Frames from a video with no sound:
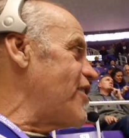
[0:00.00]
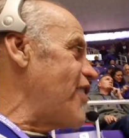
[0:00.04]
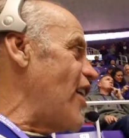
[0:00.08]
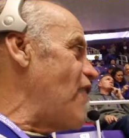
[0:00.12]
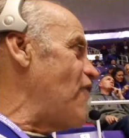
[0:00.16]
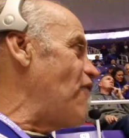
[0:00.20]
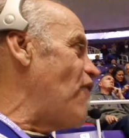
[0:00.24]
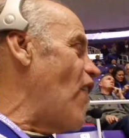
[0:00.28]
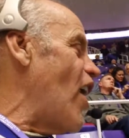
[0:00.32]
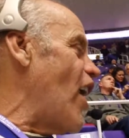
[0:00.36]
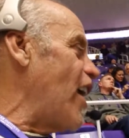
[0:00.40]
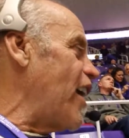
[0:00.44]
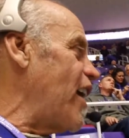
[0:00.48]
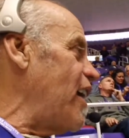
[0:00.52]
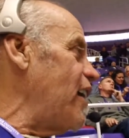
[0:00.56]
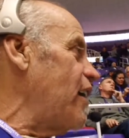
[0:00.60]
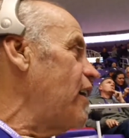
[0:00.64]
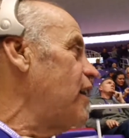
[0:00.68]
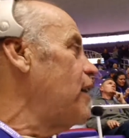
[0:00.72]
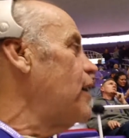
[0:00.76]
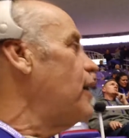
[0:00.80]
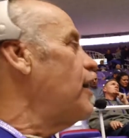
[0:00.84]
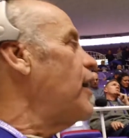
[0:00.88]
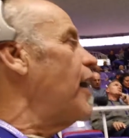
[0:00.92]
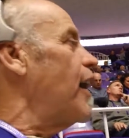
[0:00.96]
NCAA fought
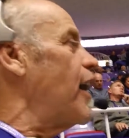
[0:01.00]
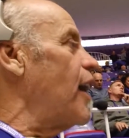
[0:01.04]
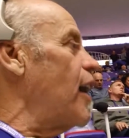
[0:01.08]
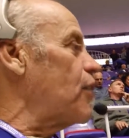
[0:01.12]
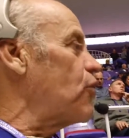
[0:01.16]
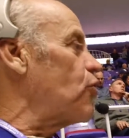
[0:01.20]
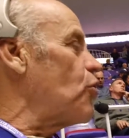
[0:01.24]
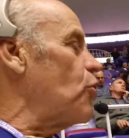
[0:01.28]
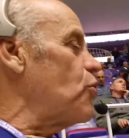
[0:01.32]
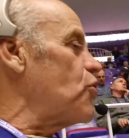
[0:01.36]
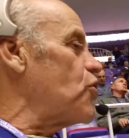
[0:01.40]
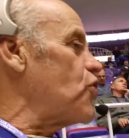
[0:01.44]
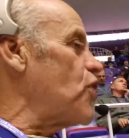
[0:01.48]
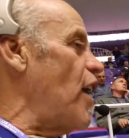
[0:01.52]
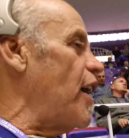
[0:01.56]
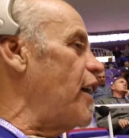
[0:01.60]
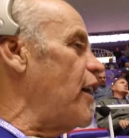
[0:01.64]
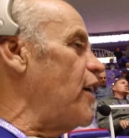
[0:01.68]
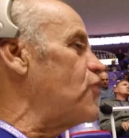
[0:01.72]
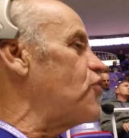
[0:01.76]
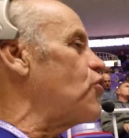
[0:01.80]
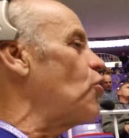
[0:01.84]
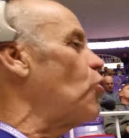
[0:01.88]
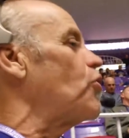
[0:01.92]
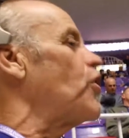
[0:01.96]
it. You got through and
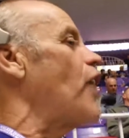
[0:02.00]
signed it, so